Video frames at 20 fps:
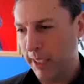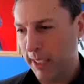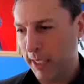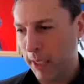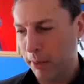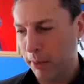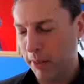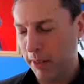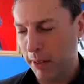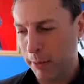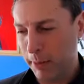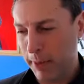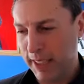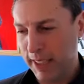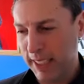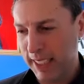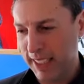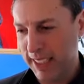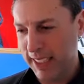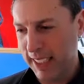a couple of emails
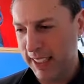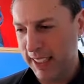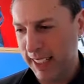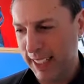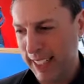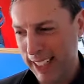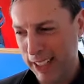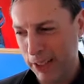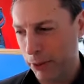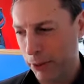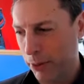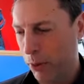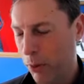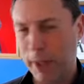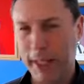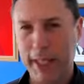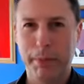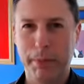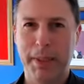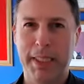that I sent, like, I don't know
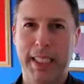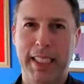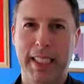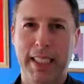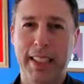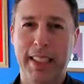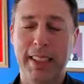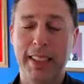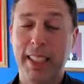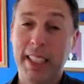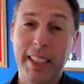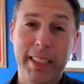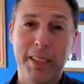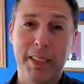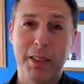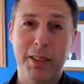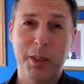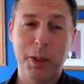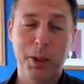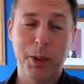why I'm sending this, and I
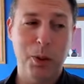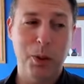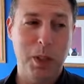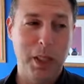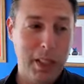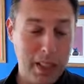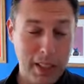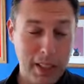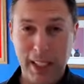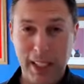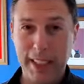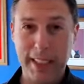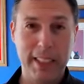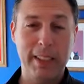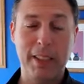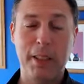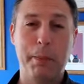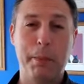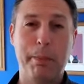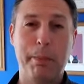just do. And then
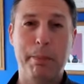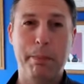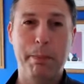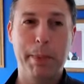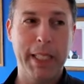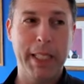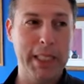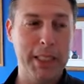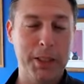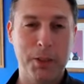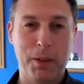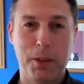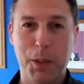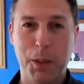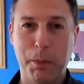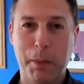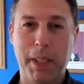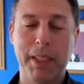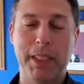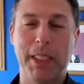they're the biggest
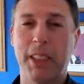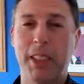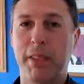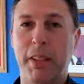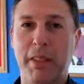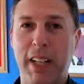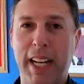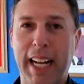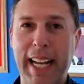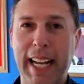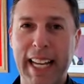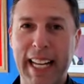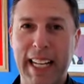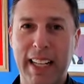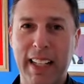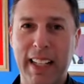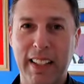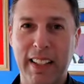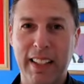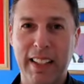responses I've ever
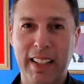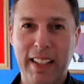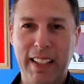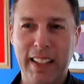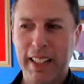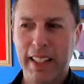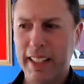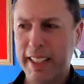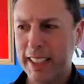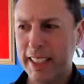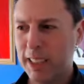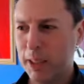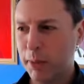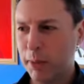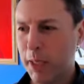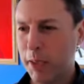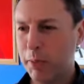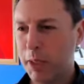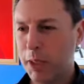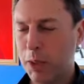had. And
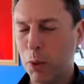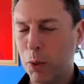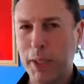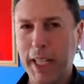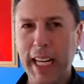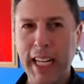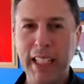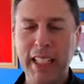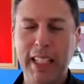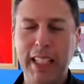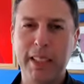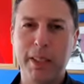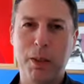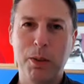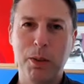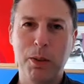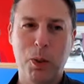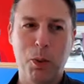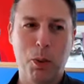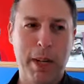sometimes it's okay that I
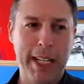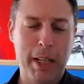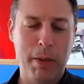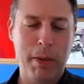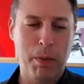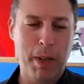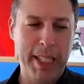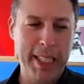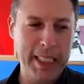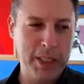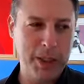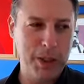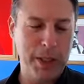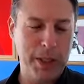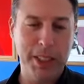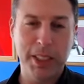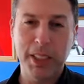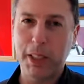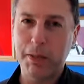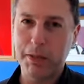don't know why I'm writing to. I
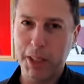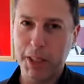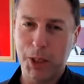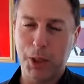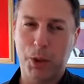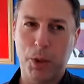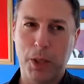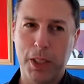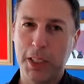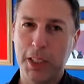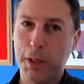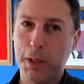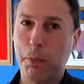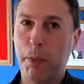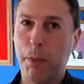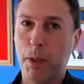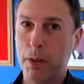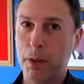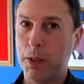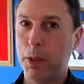just have to trust the
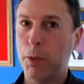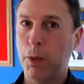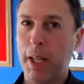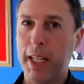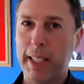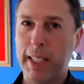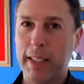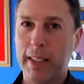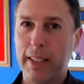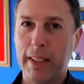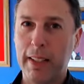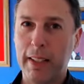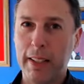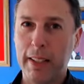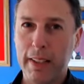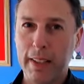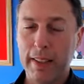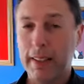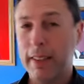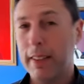pull to write it.
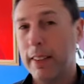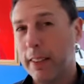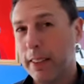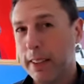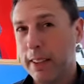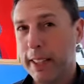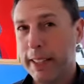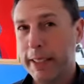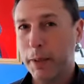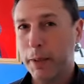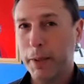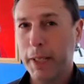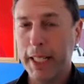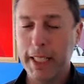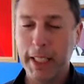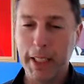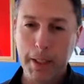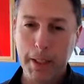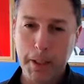And that's okay.